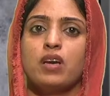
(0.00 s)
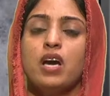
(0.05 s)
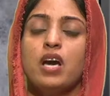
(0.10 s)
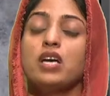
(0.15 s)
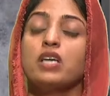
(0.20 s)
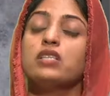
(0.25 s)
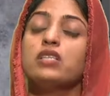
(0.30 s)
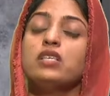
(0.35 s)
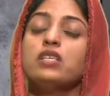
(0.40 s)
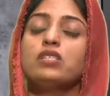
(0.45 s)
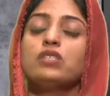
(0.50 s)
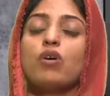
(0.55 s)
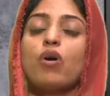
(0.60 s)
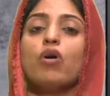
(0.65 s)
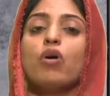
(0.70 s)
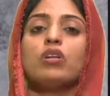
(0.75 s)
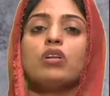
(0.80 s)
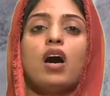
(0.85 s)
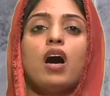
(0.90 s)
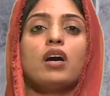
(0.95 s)
These
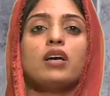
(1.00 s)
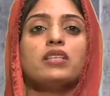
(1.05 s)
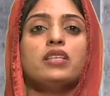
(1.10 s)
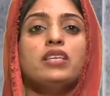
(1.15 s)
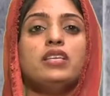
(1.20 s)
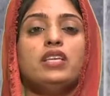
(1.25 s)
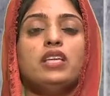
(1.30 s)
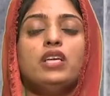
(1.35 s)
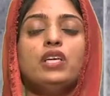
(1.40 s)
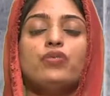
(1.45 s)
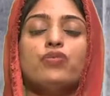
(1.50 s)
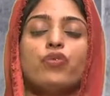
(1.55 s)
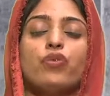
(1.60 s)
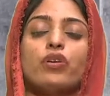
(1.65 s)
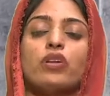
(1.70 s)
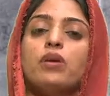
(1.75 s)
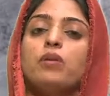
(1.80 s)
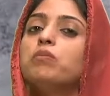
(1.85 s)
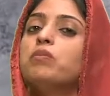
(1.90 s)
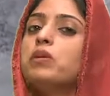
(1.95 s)
all are the need for
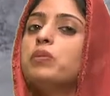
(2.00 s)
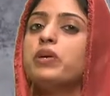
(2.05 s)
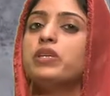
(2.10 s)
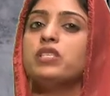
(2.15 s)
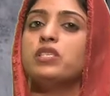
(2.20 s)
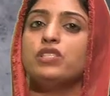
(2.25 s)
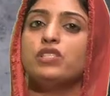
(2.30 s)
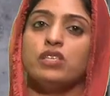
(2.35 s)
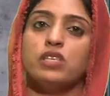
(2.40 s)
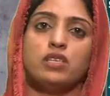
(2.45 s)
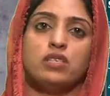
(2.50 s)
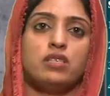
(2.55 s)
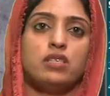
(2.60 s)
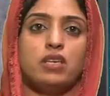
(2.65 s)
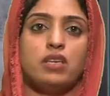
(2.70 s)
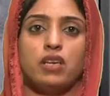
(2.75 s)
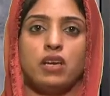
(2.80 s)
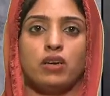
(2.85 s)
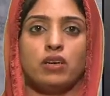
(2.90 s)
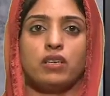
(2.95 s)
implementing GST
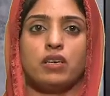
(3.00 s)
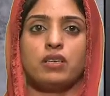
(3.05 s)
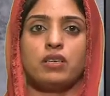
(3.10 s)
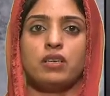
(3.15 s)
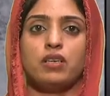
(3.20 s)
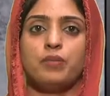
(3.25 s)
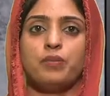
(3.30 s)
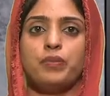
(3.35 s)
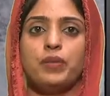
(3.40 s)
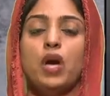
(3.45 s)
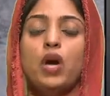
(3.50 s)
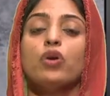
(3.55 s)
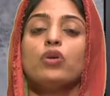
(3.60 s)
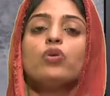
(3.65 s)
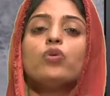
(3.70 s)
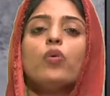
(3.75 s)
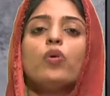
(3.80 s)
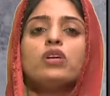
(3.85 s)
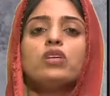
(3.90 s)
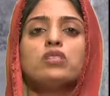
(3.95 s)
in our country. Now
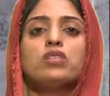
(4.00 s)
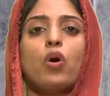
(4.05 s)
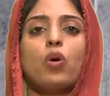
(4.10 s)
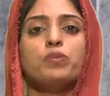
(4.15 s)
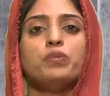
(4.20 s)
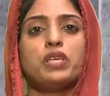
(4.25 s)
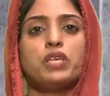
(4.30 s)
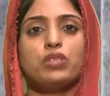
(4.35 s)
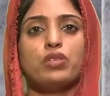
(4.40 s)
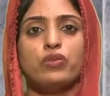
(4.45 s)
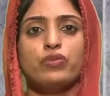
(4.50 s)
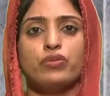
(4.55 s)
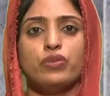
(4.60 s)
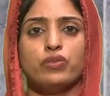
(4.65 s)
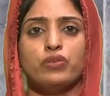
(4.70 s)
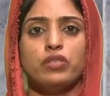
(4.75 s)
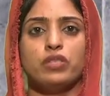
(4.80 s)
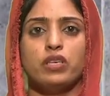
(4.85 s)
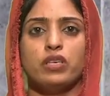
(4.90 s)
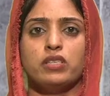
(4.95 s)
what is the objectives of
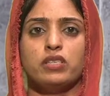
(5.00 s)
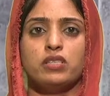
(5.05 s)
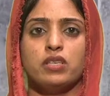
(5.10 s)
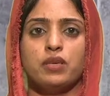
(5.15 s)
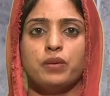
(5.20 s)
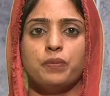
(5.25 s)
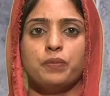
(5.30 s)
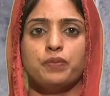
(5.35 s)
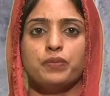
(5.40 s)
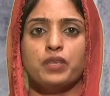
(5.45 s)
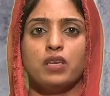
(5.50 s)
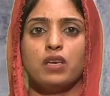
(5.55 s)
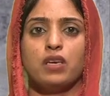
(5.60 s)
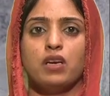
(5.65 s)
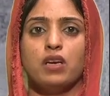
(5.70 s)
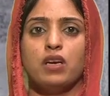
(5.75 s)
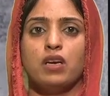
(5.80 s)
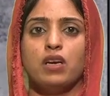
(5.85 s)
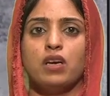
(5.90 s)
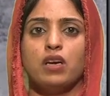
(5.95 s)
GST?
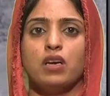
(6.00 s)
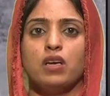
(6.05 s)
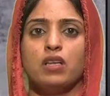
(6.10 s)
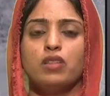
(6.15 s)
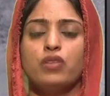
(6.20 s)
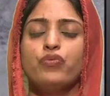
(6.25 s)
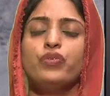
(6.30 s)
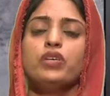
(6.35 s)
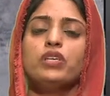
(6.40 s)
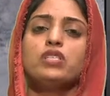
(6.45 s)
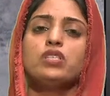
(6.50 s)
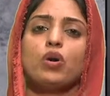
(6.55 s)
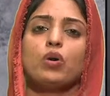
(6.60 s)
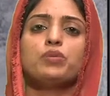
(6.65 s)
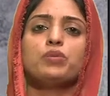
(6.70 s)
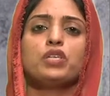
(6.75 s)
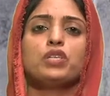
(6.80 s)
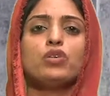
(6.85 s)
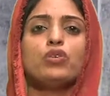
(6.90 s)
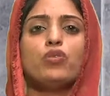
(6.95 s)
The first
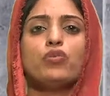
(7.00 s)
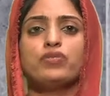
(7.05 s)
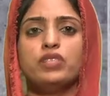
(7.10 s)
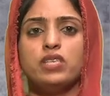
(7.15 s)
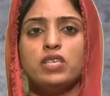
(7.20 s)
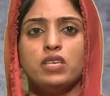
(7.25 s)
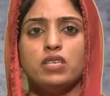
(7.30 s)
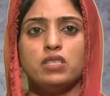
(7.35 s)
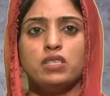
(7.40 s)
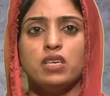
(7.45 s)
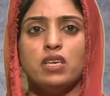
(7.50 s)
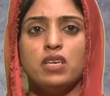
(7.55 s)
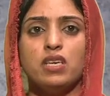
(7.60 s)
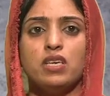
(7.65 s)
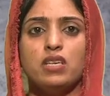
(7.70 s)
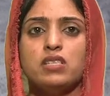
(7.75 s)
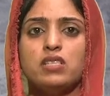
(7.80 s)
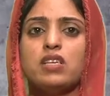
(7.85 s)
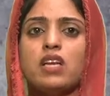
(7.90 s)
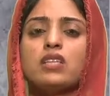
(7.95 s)
objective of GST
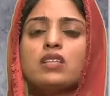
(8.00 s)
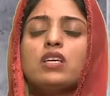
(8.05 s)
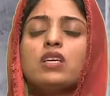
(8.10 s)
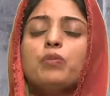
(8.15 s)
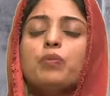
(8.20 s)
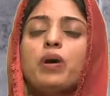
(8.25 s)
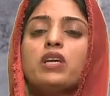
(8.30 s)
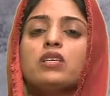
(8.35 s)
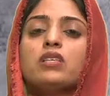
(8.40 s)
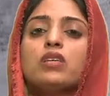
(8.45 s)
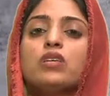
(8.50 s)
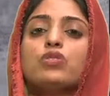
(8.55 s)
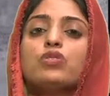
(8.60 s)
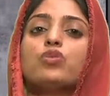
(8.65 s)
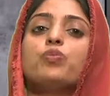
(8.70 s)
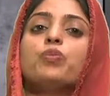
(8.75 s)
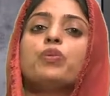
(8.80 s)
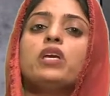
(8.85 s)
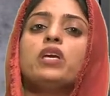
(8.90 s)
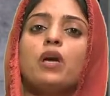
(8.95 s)
is nothing but to
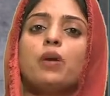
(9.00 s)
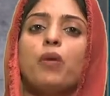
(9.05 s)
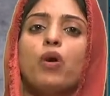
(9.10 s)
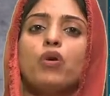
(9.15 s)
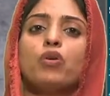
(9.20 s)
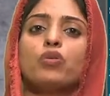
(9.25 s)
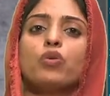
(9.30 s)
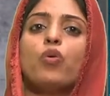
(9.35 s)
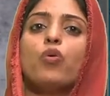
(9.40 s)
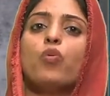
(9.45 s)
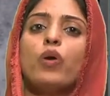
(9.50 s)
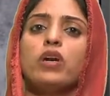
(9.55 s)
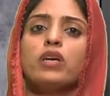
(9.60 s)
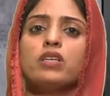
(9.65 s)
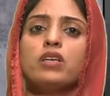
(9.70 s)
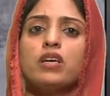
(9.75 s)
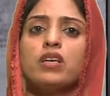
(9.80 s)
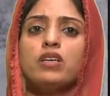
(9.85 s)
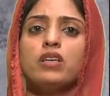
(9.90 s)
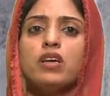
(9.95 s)
bring about one
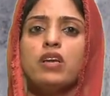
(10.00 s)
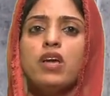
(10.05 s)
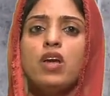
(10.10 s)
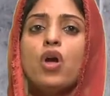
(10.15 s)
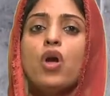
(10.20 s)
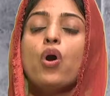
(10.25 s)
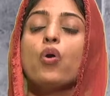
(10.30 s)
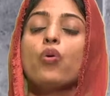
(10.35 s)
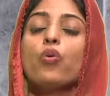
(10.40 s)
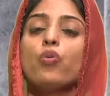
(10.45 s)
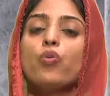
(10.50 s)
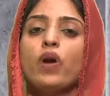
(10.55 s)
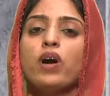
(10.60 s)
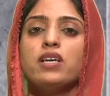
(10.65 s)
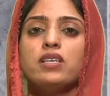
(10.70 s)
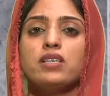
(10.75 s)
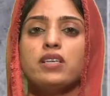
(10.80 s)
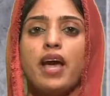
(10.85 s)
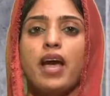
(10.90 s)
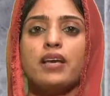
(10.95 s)
country,
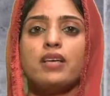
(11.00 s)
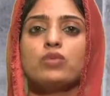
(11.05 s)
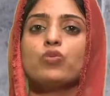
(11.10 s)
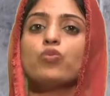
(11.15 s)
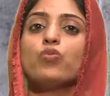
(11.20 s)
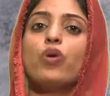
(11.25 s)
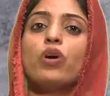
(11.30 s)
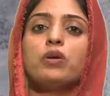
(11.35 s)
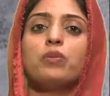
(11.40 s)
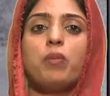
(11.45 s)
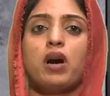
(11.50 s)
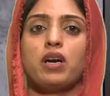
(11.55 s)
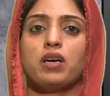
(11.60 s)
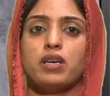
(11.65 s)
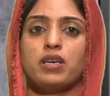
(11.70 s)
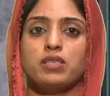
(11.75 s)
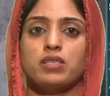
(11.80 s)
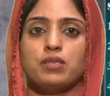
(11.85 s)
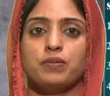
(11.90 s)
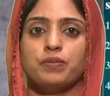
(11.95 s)
one tax, one
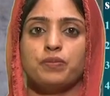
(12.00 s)
market.